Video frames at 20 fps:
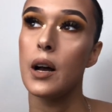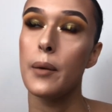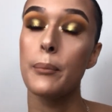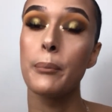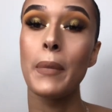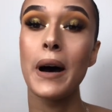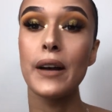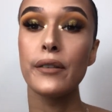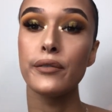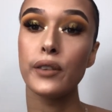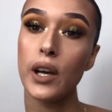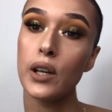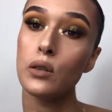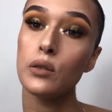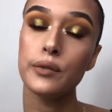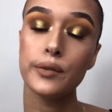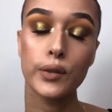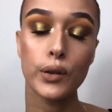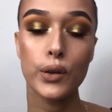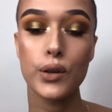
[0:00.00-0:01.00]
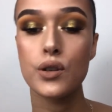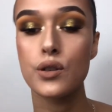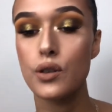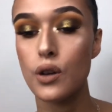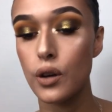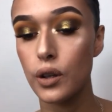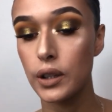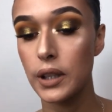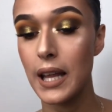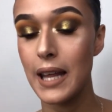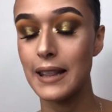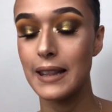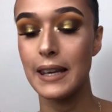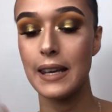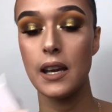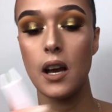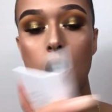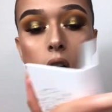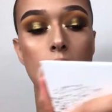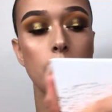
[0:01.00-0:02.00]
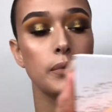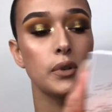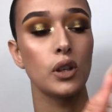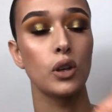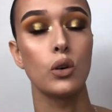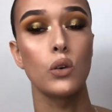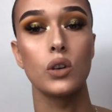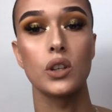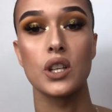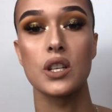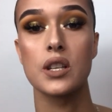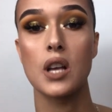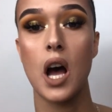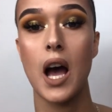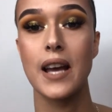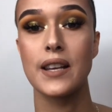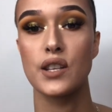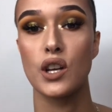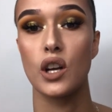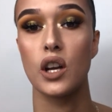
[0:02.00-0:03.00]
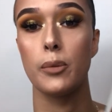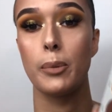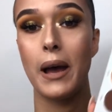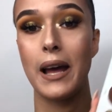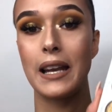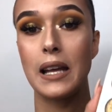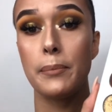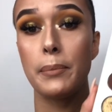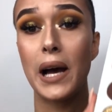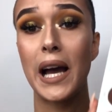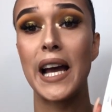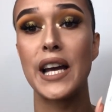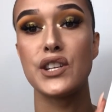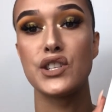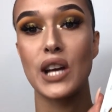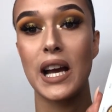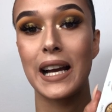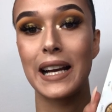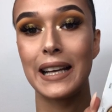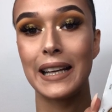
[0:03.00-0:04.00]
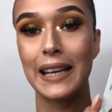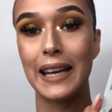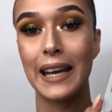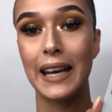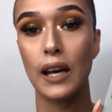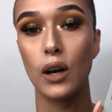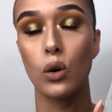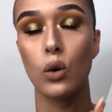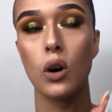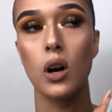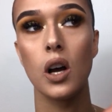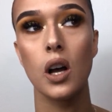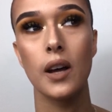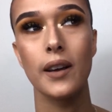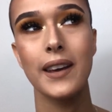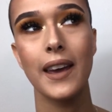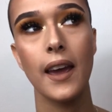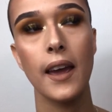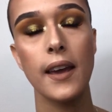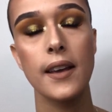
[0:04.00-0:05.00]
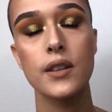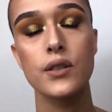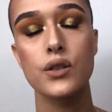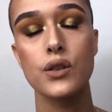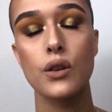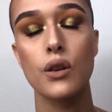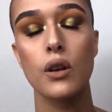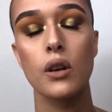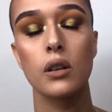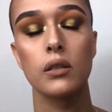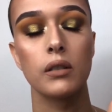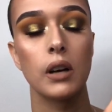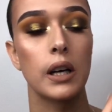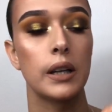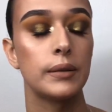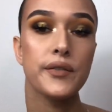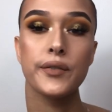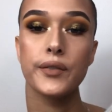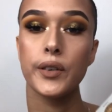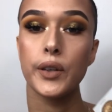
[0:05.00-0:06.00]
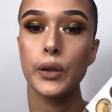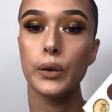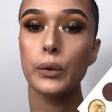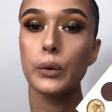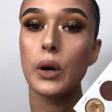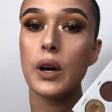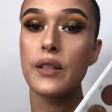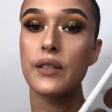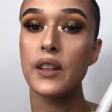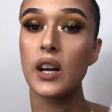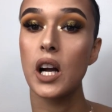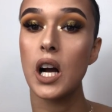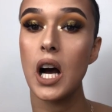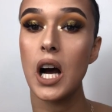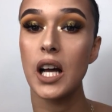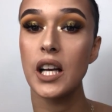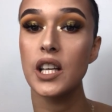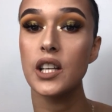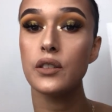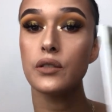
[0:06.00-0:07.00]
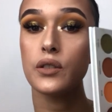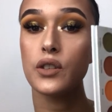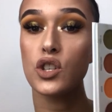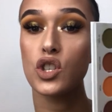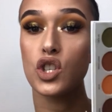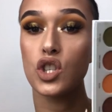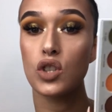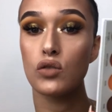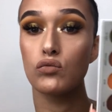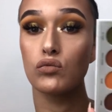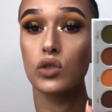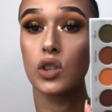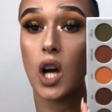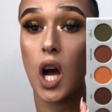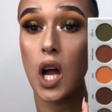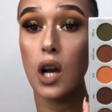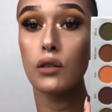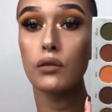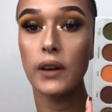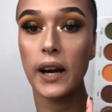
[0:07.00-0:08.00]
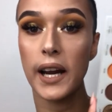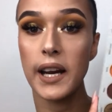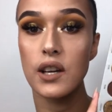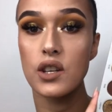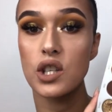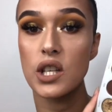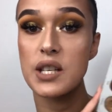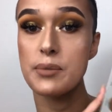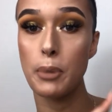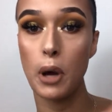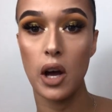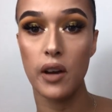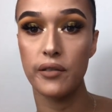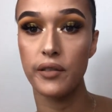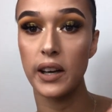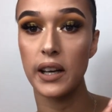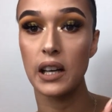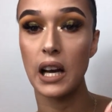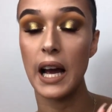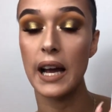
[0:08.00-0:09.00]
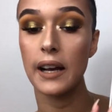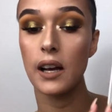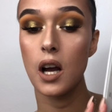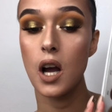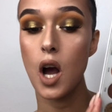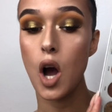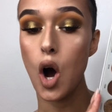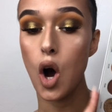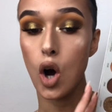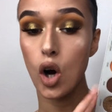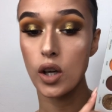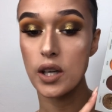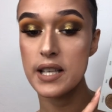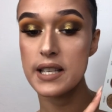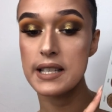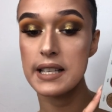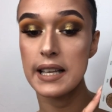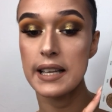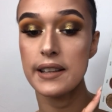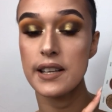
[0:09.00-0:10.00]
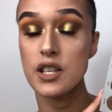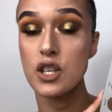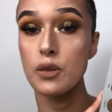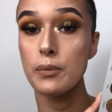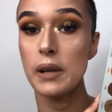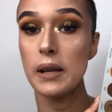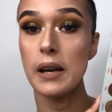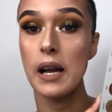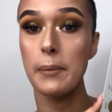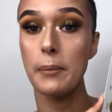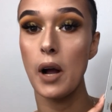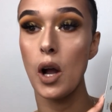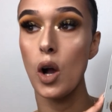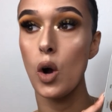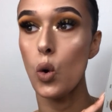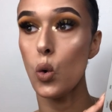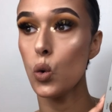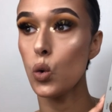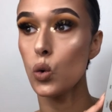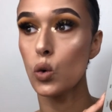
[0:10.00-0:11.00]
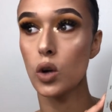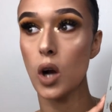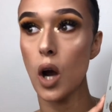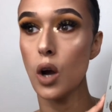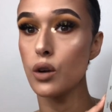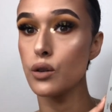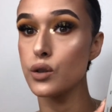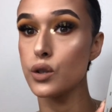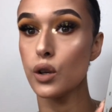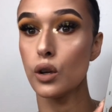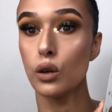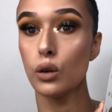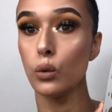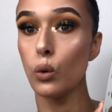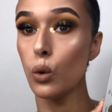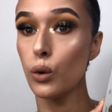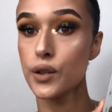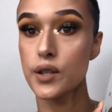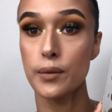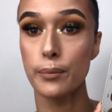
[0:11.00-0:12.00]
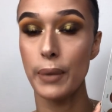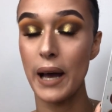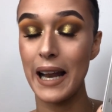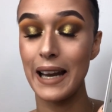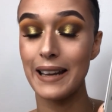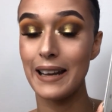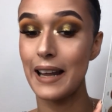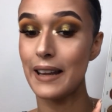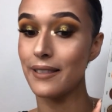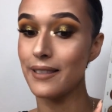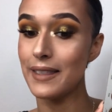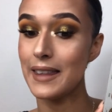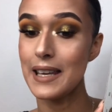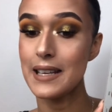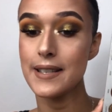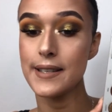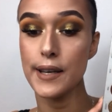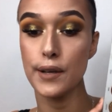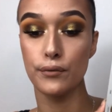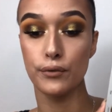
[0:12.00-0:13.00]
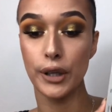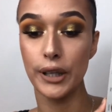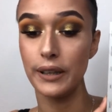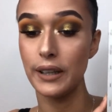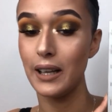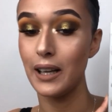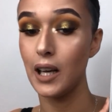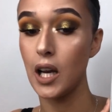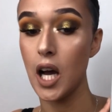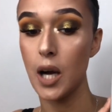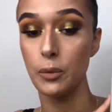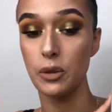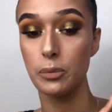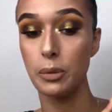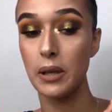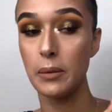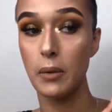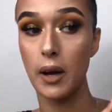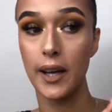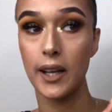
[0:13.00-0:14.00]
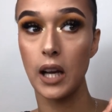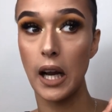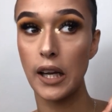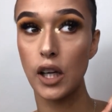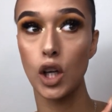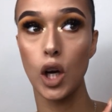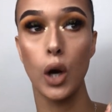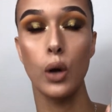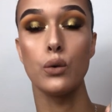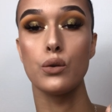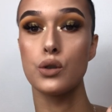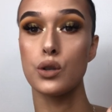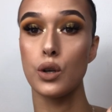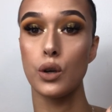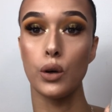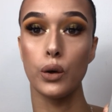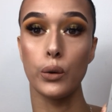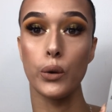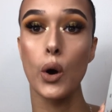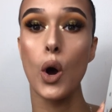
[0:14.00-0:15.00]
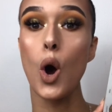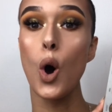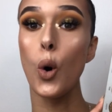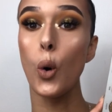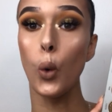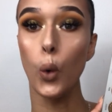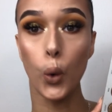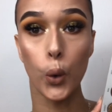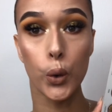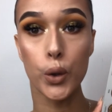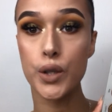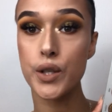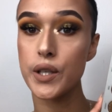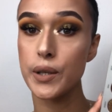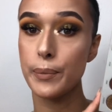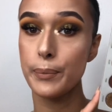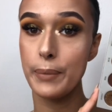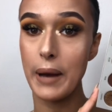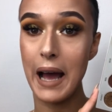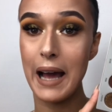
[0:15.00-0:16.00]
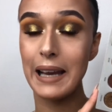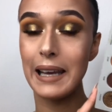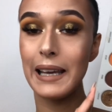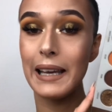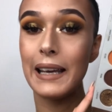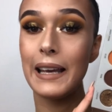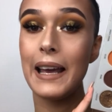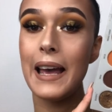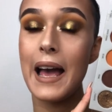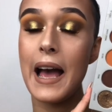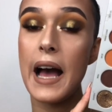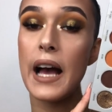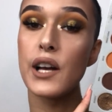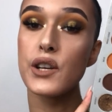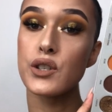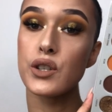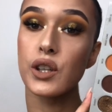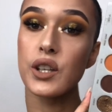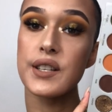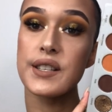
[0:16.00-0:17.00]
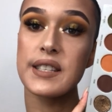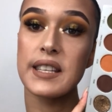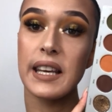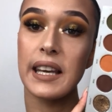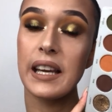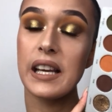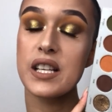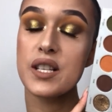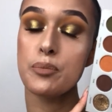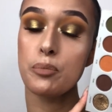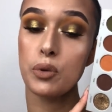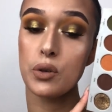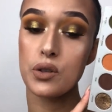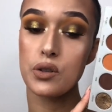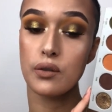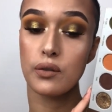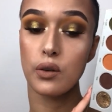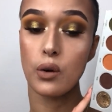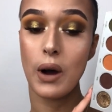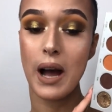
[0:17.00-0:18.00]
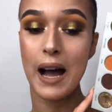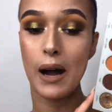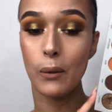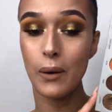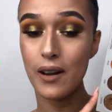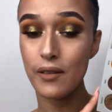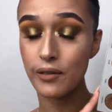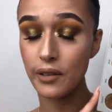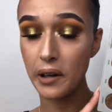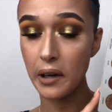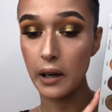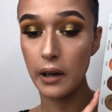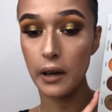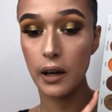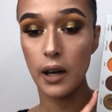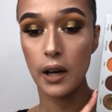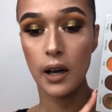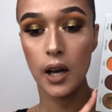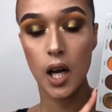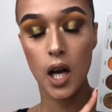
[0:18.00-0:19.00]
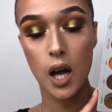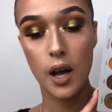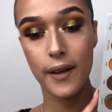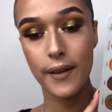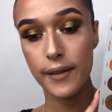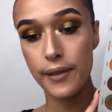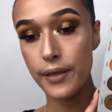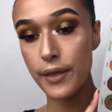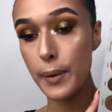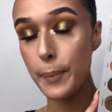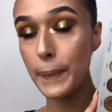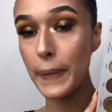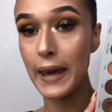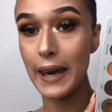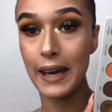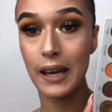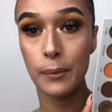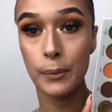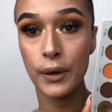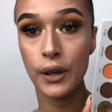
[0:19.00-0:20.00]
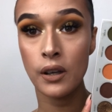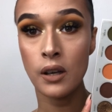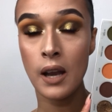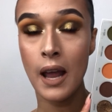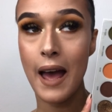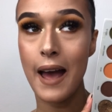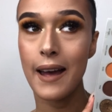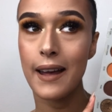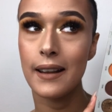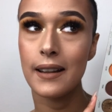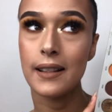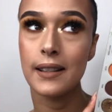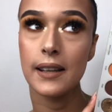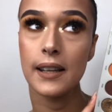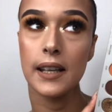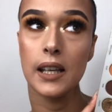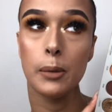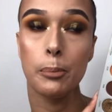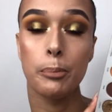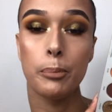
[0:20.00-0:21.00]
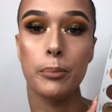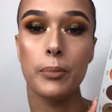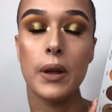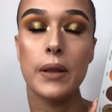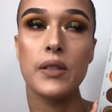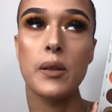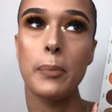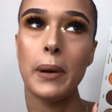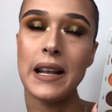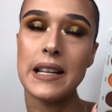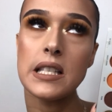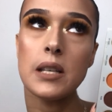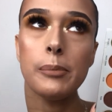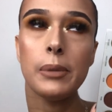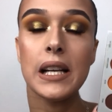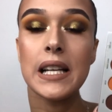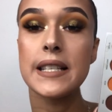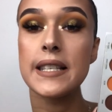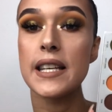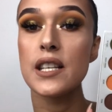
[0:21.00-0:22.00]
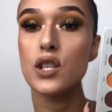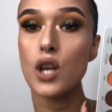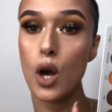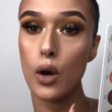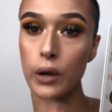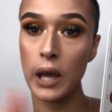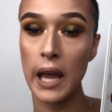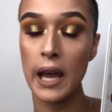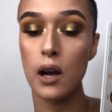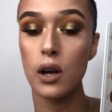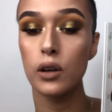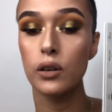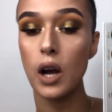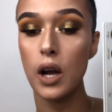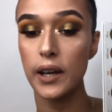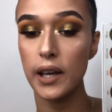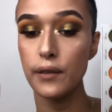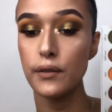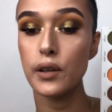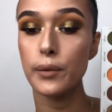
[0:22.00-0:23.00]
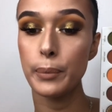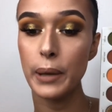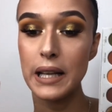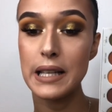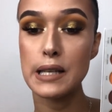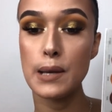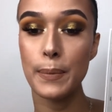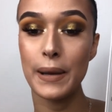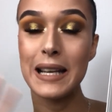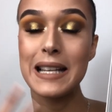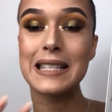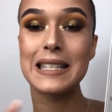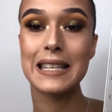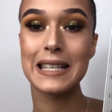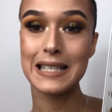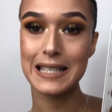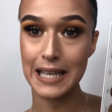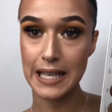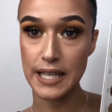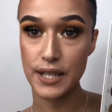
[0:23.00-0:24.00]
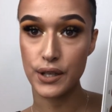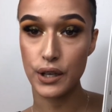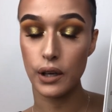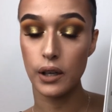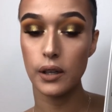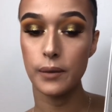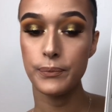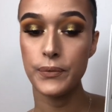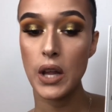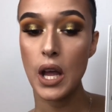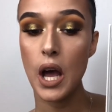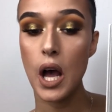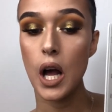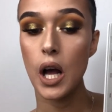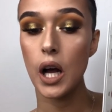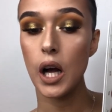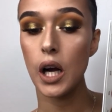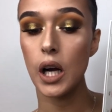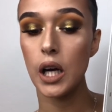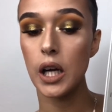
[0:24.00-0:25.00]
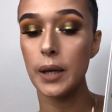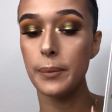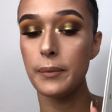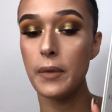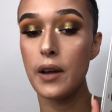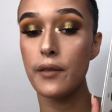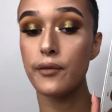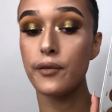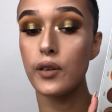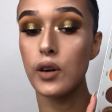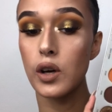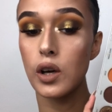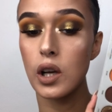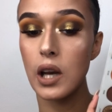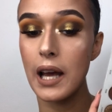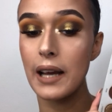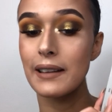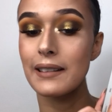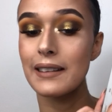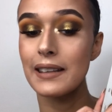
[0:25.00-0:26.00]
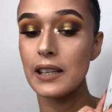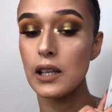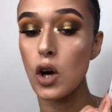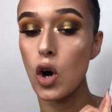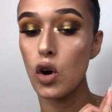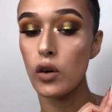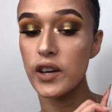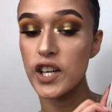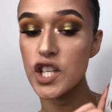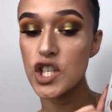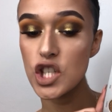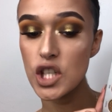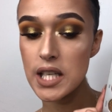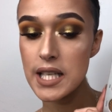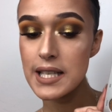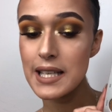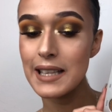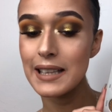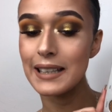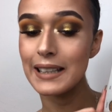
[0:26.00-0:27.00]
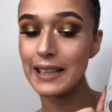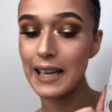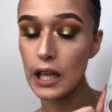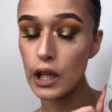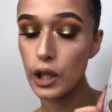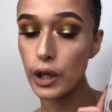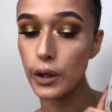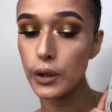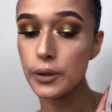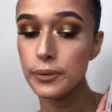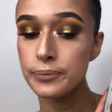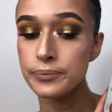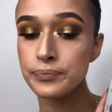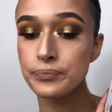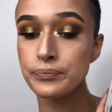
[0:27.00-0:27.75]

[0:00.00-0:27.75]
My final thoughts on the Armed and Gorgeous eyeshadow palette by JACLYN Hill. The color range is perfect. Like, honestly, this would be like my all go-to autumn palette. Like, this and Ring the Alarm would be my like go-to autumn palette. As you can see, it's beautiful. However, the pigment and the blendability is okay. I'll give the blendability decent for like the oranges and the yellow.